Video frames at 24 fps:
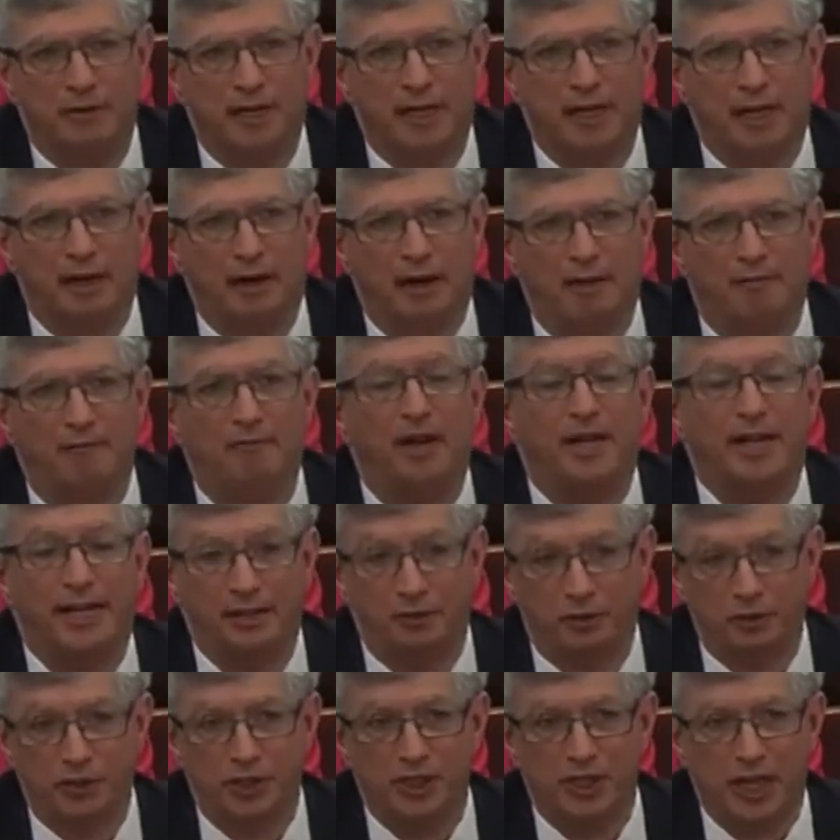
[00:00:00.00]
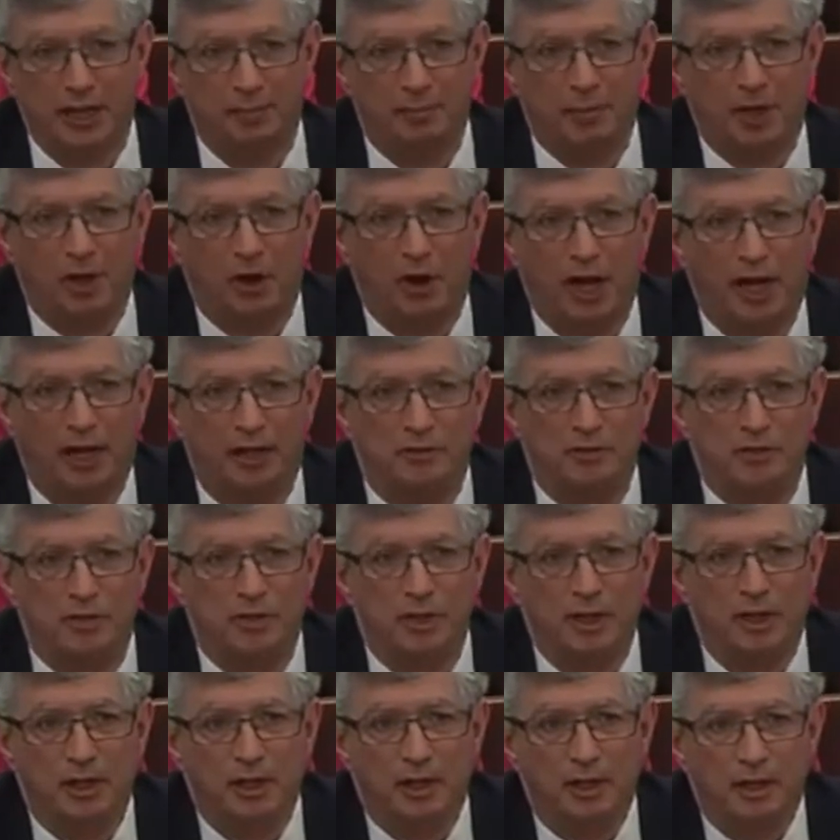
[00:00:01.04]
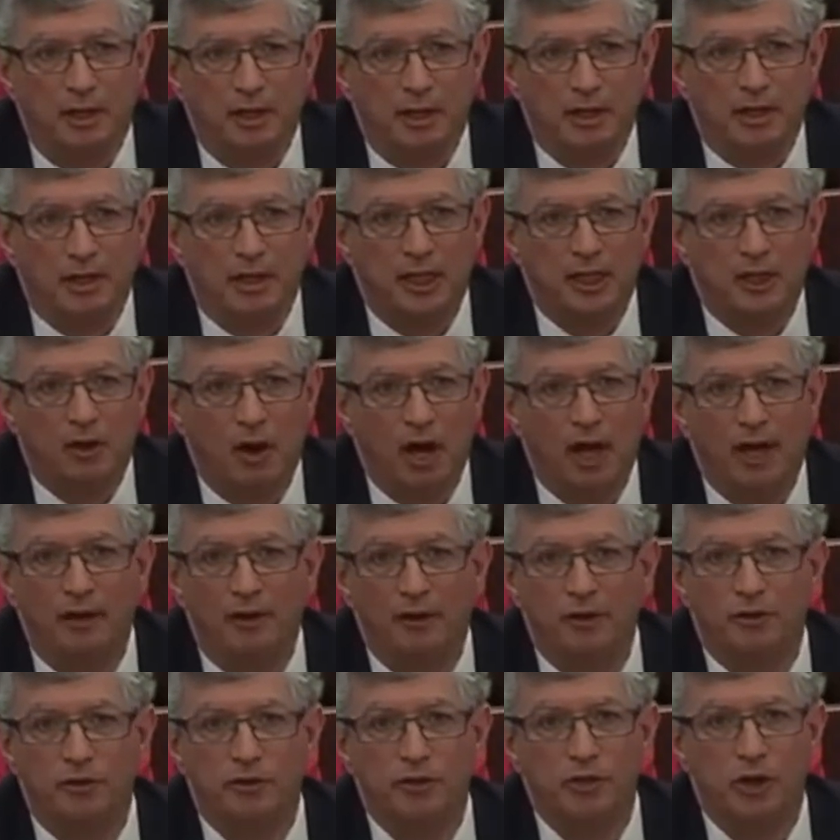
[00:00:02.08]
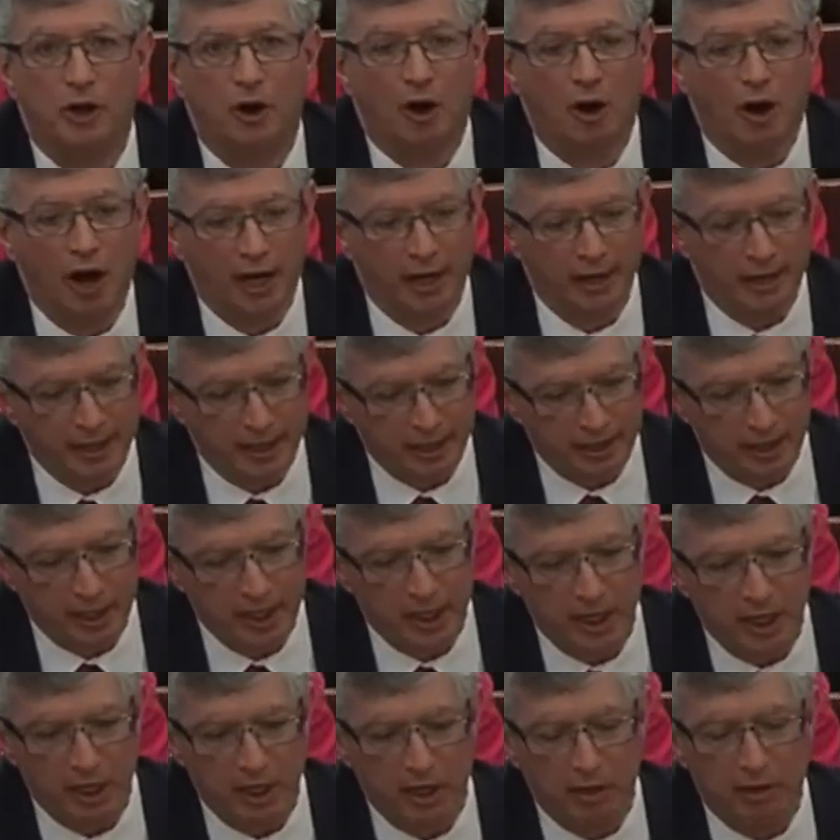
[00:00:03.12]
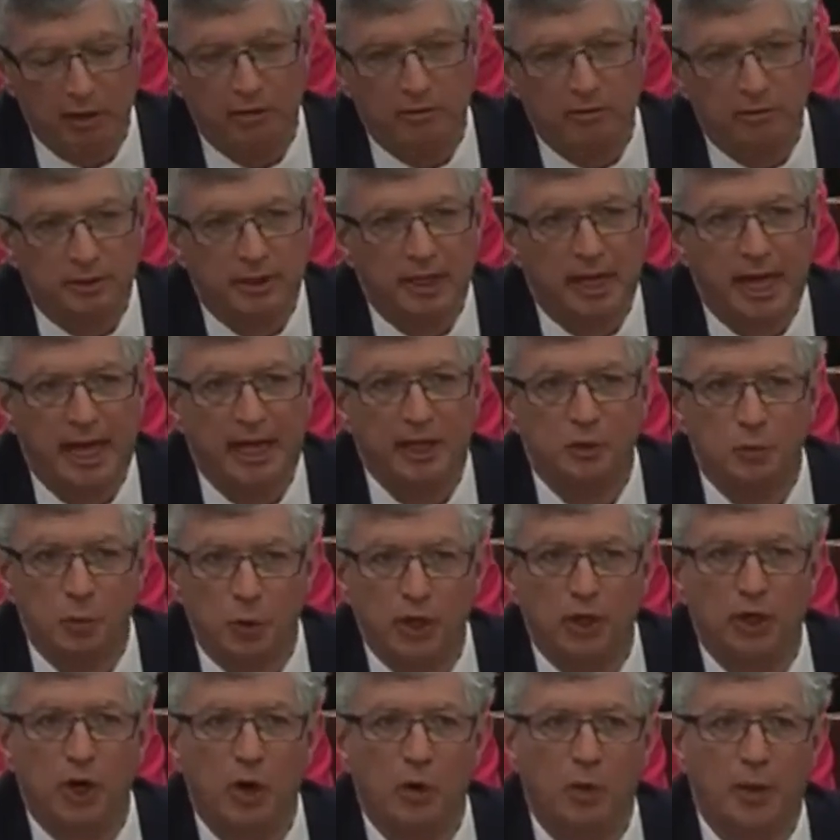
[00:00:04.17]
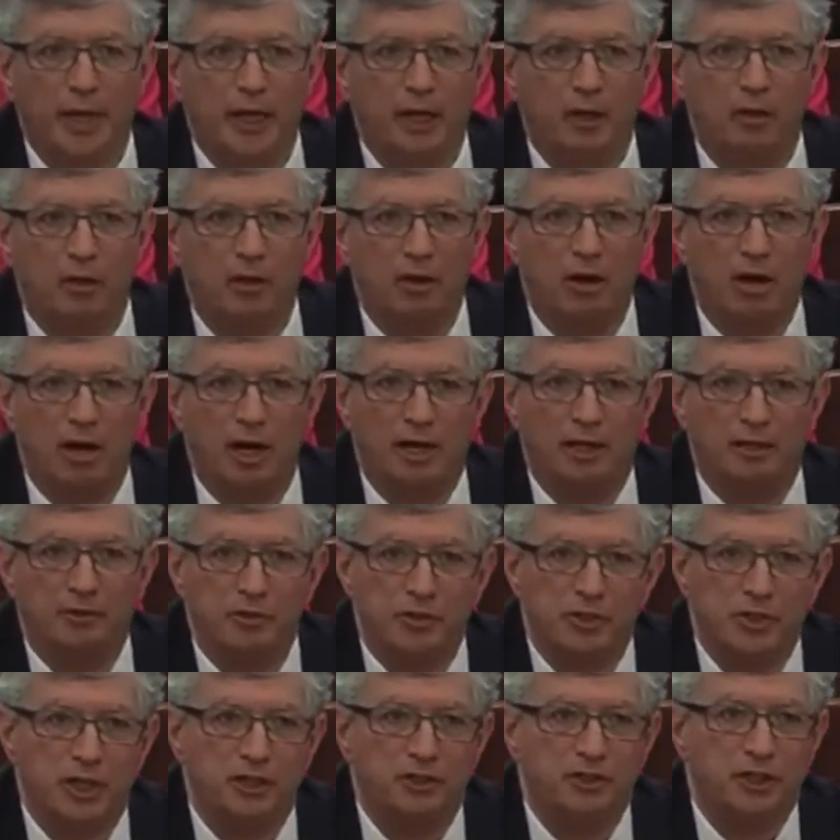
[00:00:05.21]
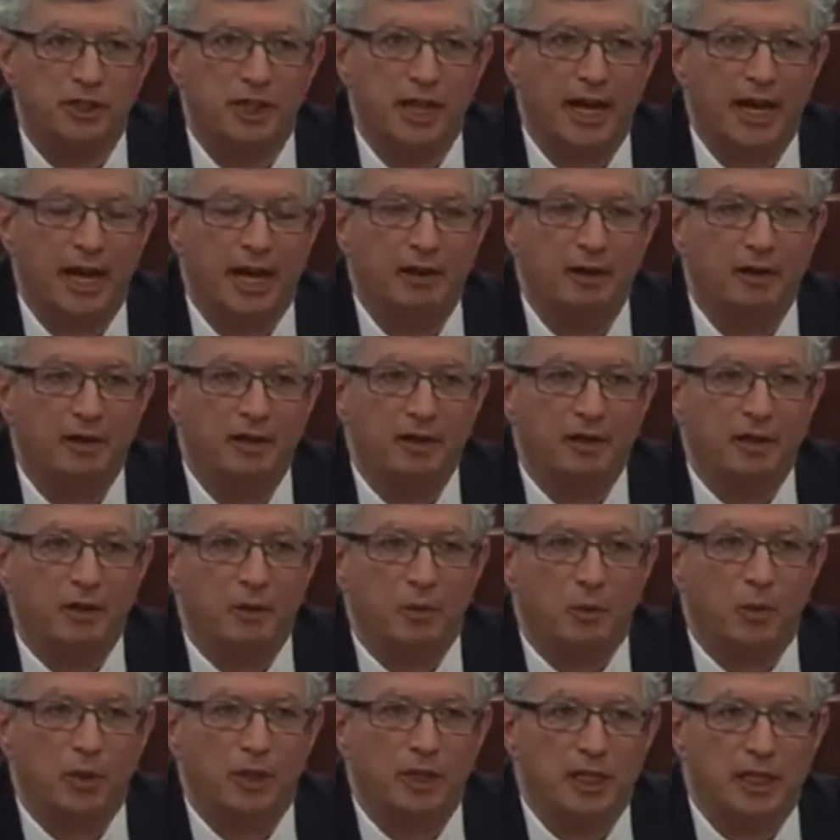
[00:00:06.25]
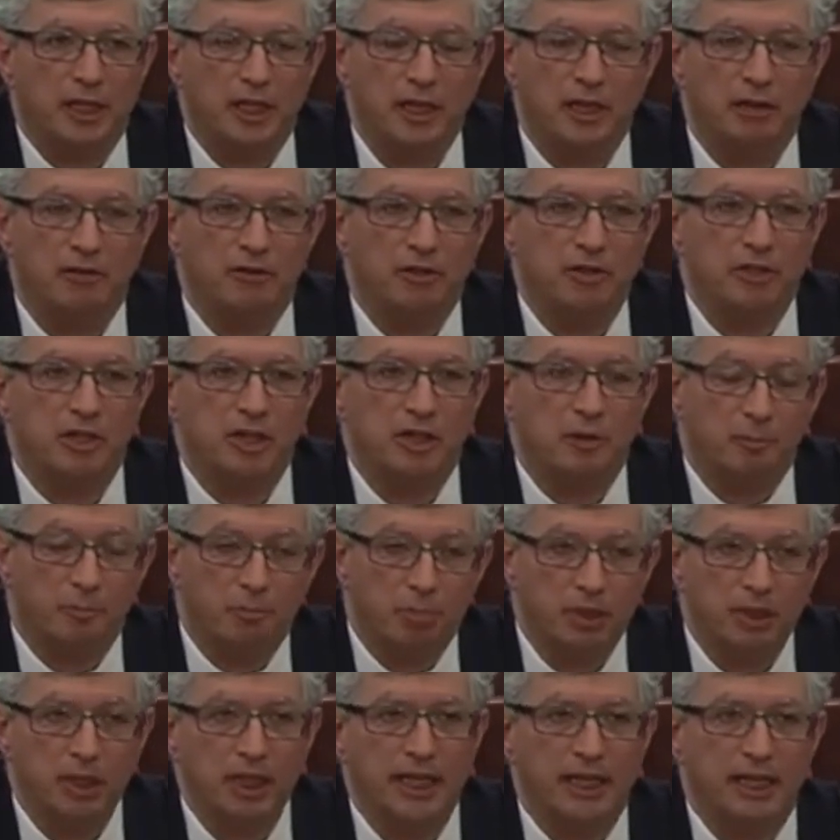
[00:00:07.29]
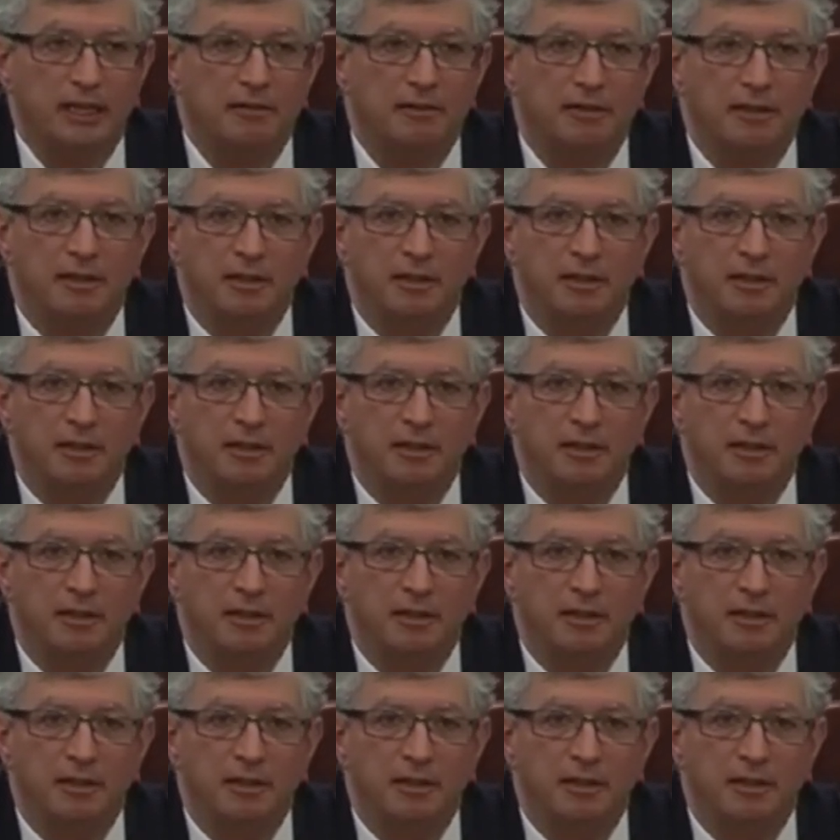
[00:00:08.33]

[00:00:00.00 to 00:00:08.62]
at our financial statement audits, the auditors are auditing the year as we're going along, such that when the year is complete,